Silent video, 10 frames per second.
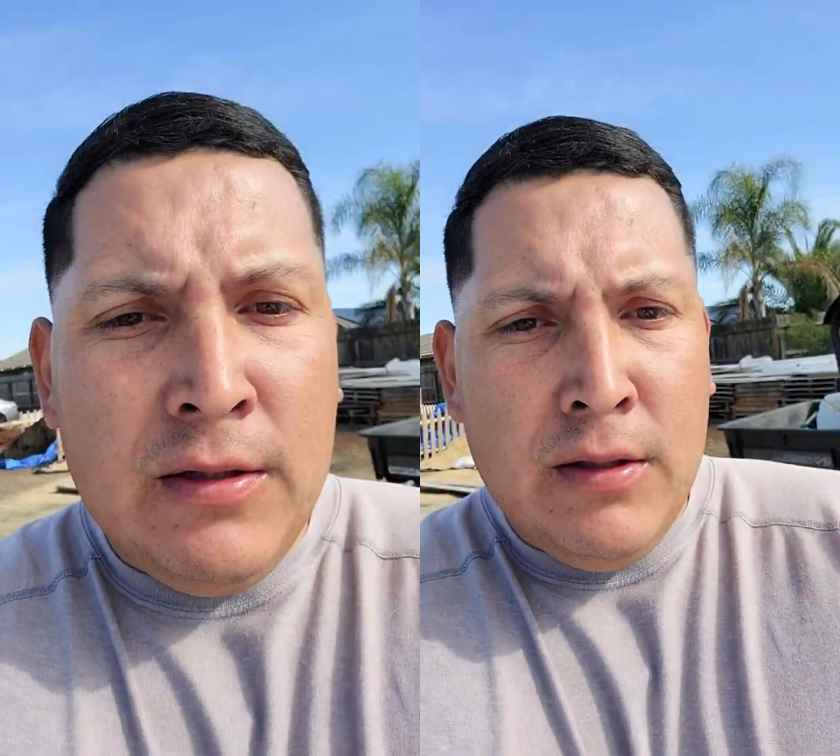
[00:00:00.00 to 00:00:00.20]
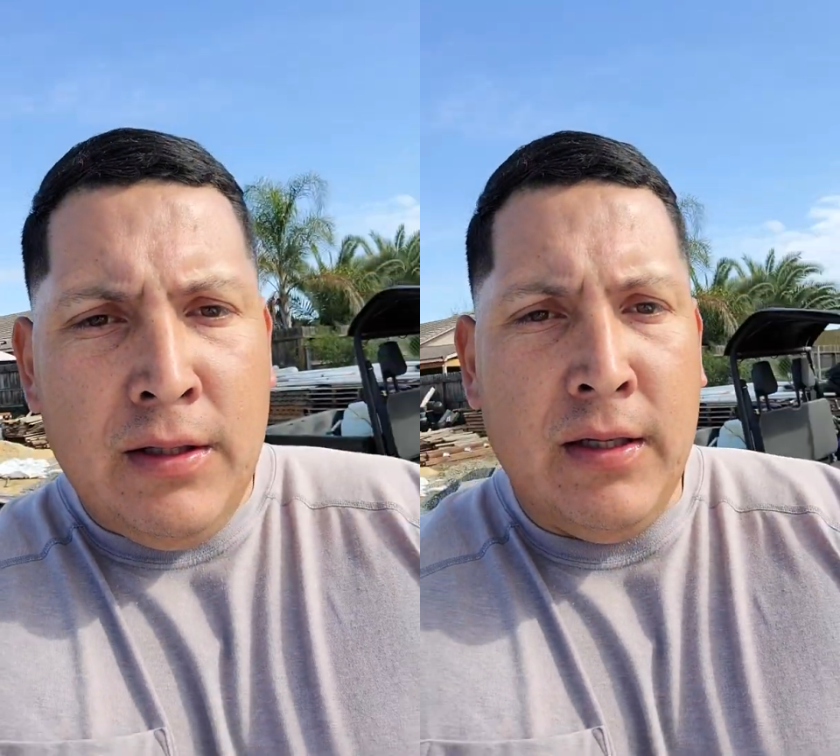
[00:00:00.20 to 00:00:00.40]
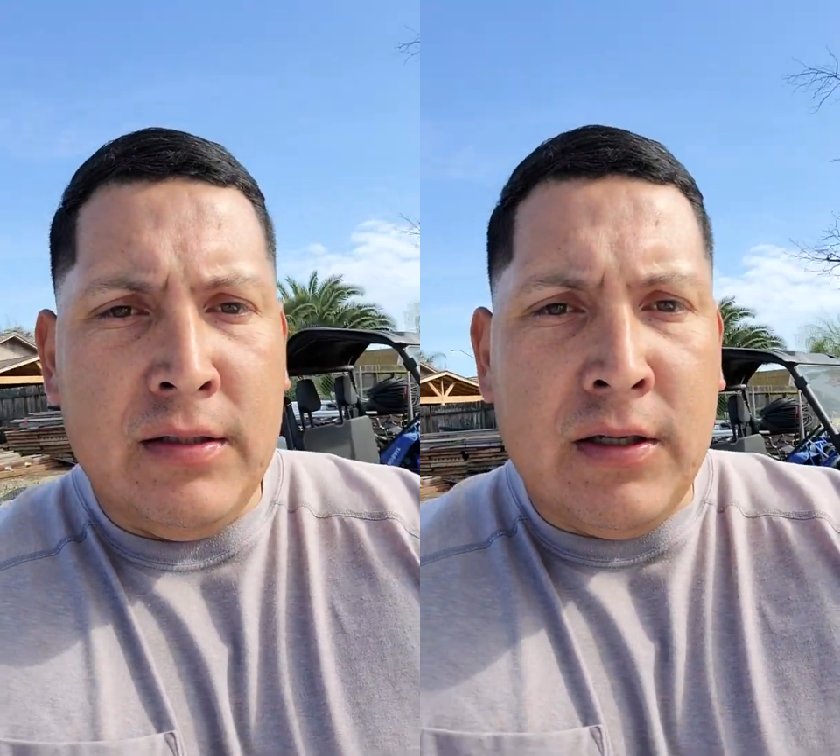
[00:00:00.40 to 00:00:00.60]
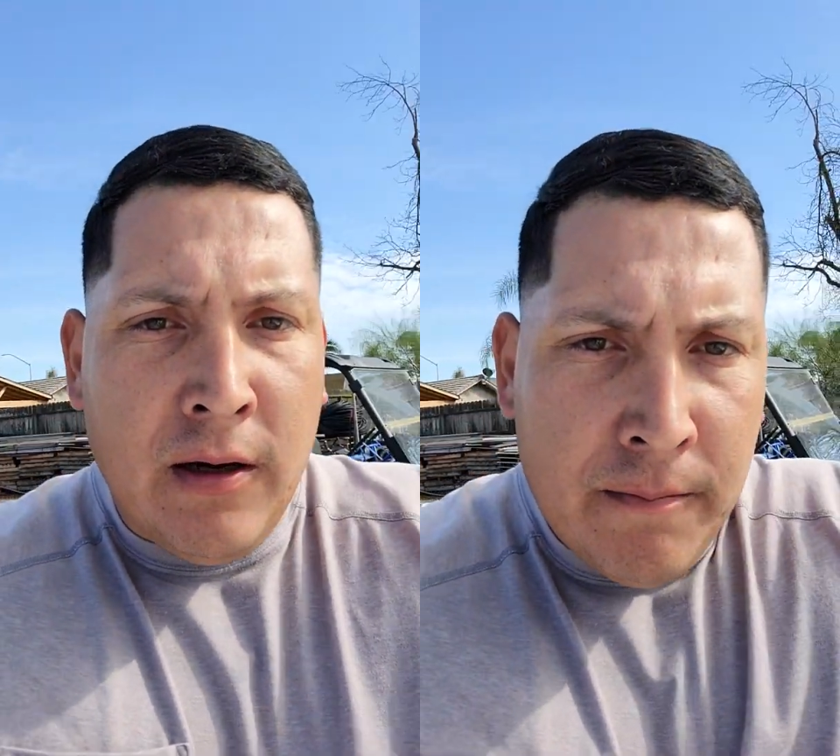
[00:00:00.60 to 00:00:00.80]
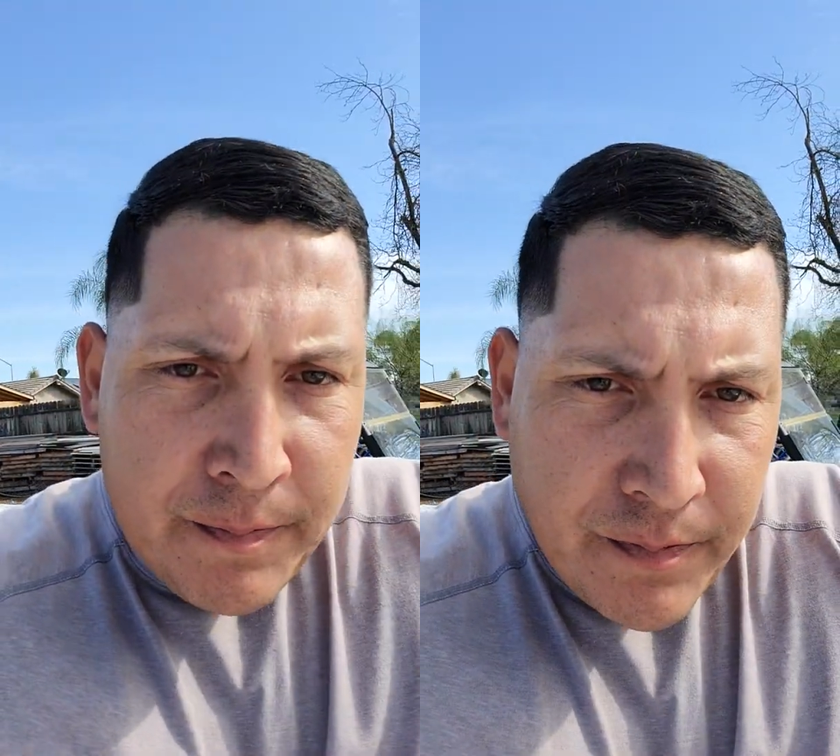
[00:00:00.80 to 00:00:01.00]
Is
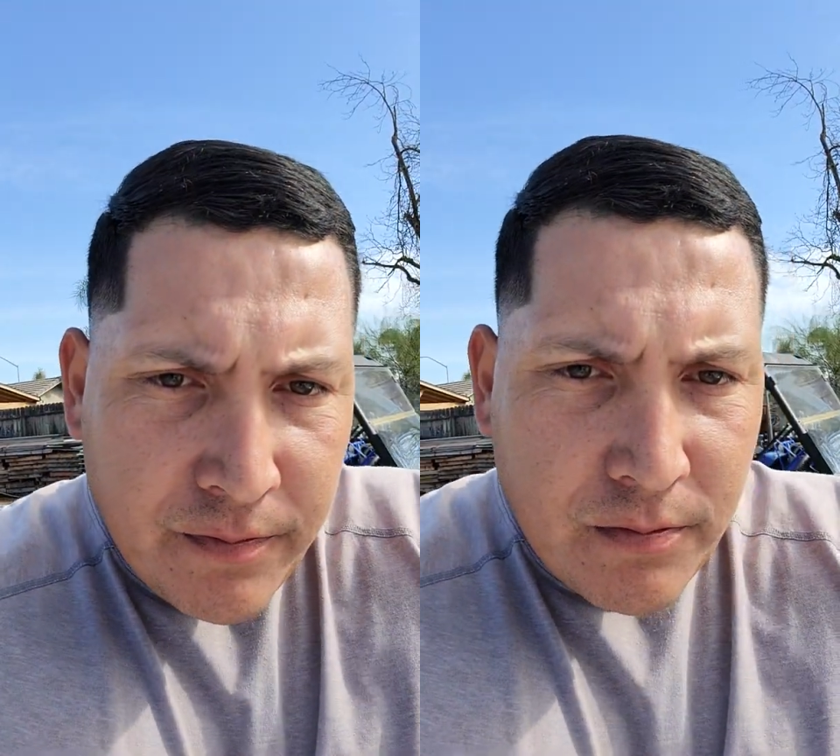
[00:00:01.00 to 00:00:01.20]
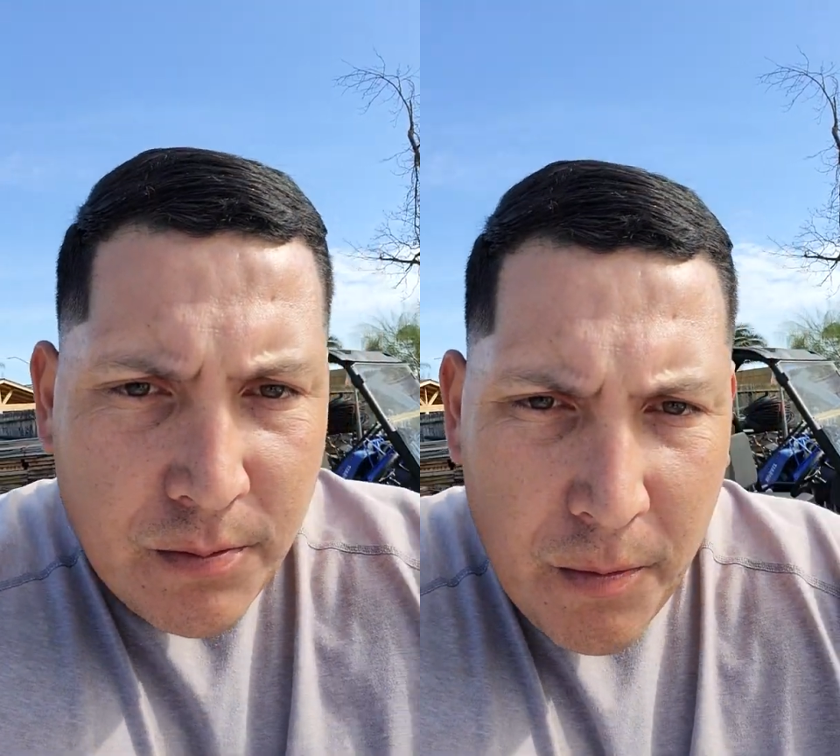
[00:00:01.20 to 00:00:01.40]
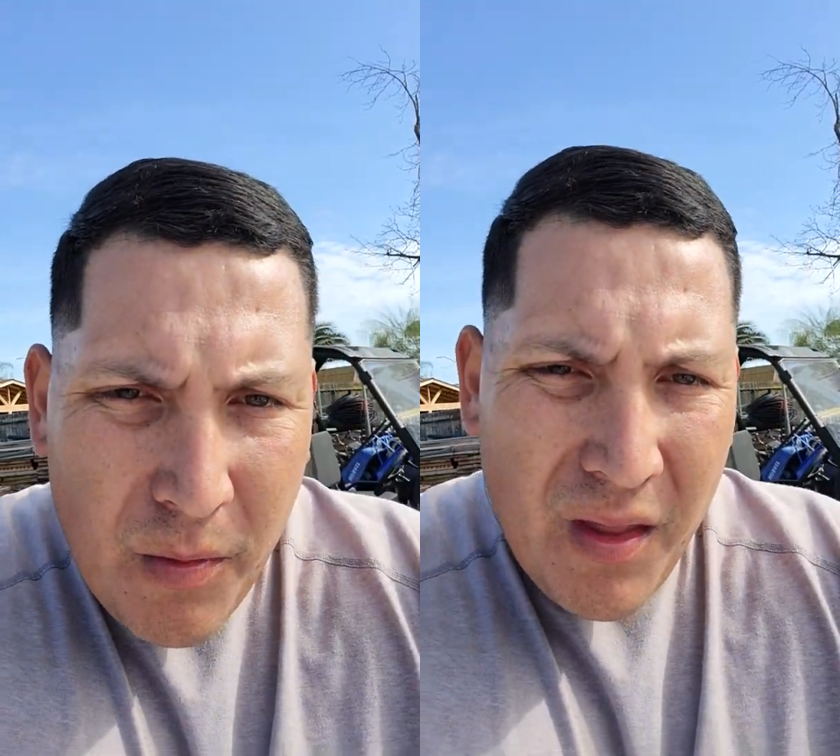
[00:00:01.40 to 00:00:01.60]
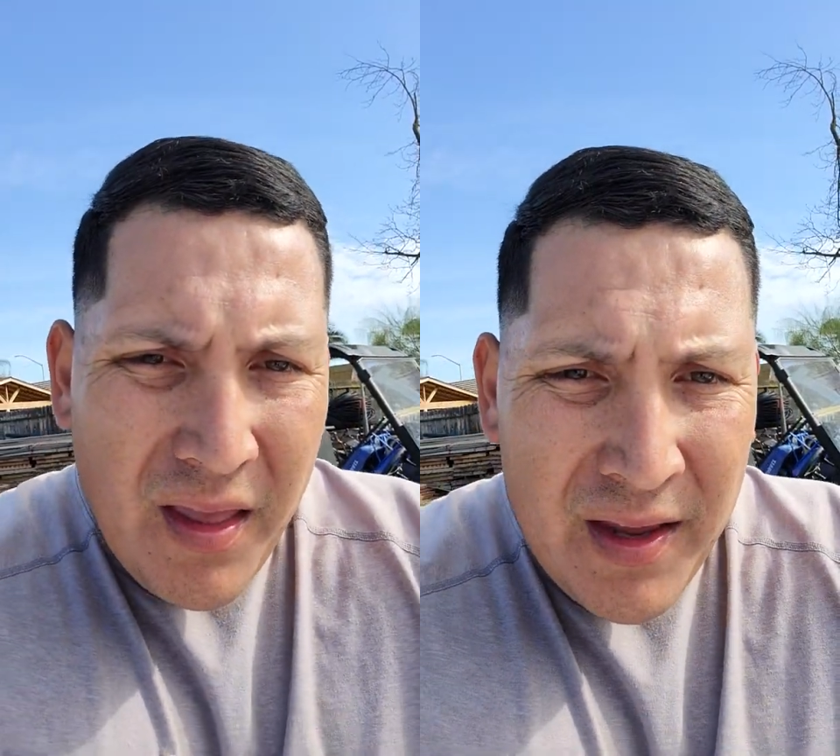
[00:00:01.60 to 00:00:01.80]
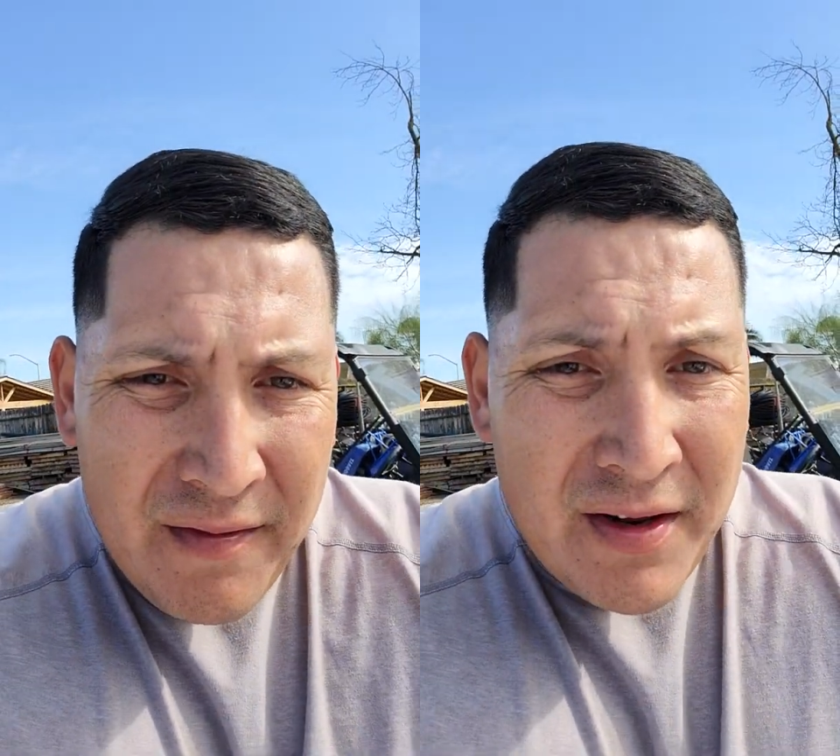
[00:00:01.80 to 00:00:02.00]
even